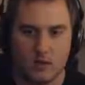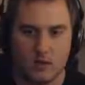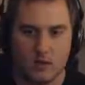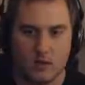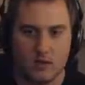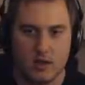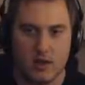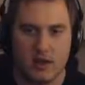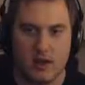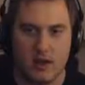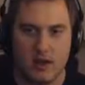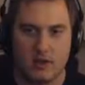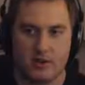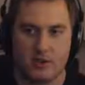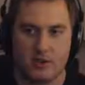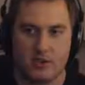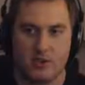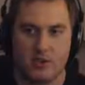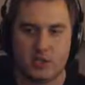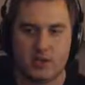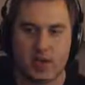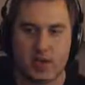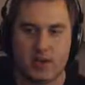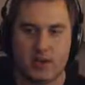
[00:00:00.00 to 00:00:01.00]
again, you can
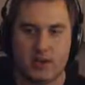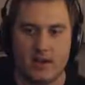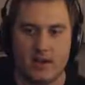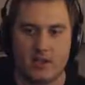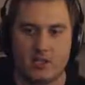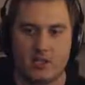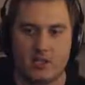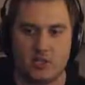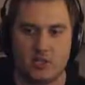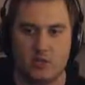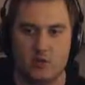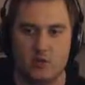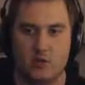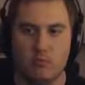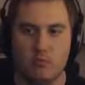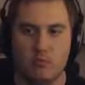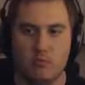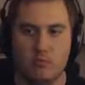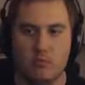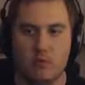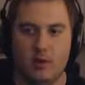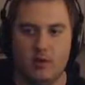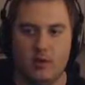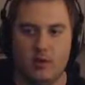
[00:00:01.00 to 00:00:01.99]
just scan dash, no
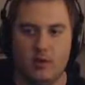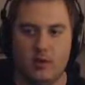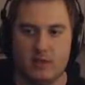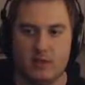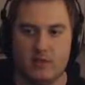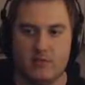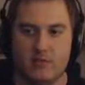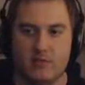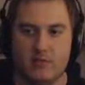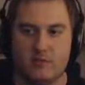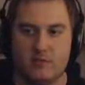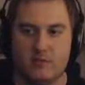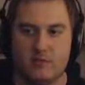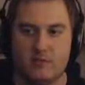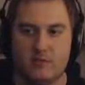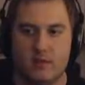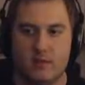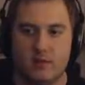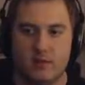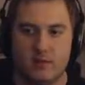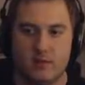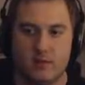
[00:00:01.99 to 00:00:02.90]
more fall needed, no